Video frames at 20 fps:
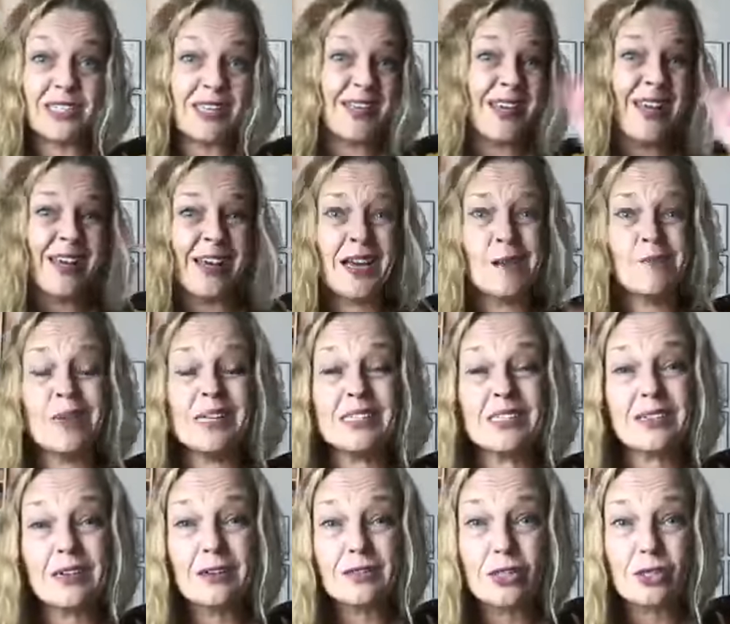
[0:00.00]
Heck, I may
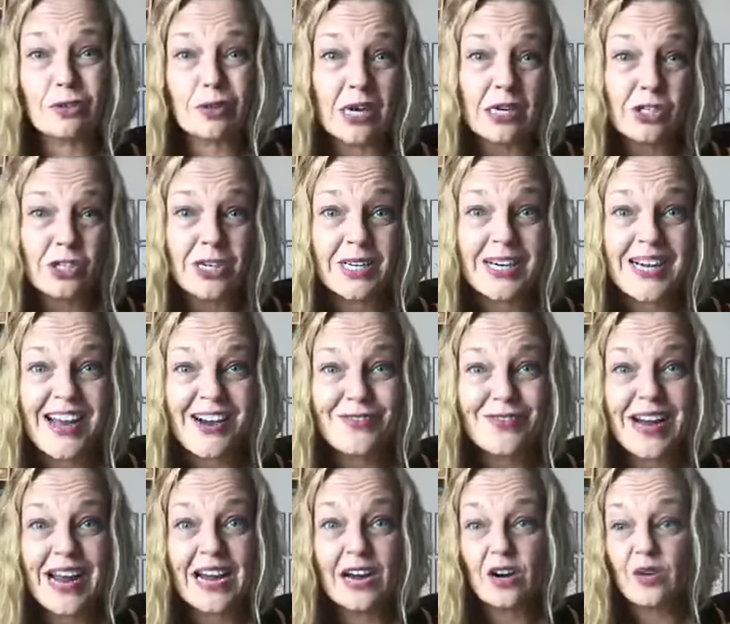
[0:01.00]
start scratching it out
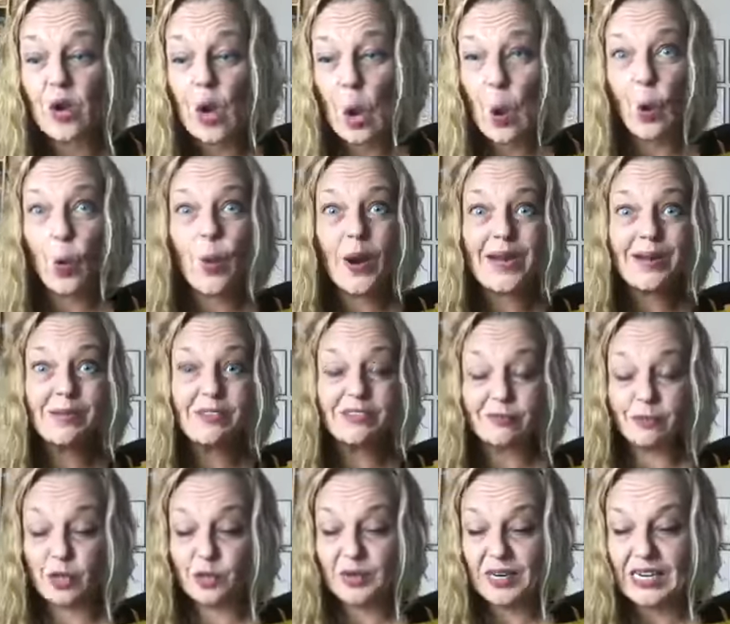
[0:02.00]
now way
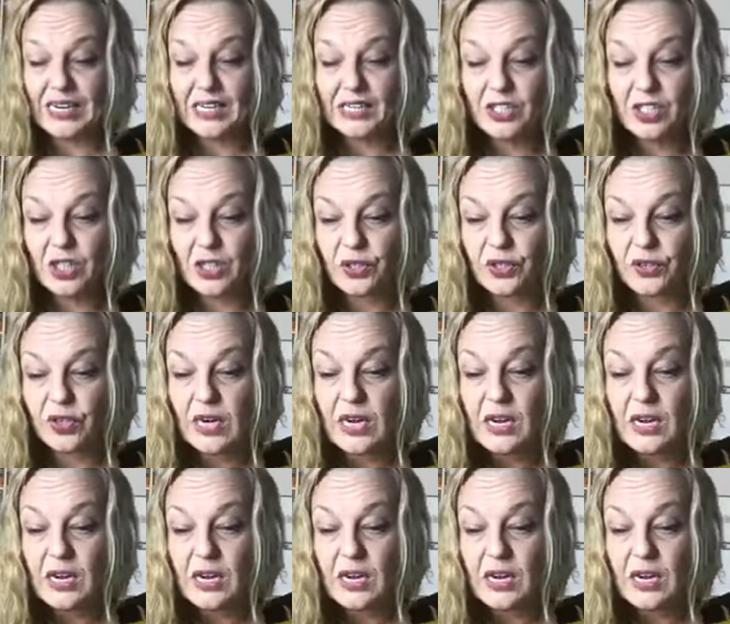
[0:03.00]
before we need to.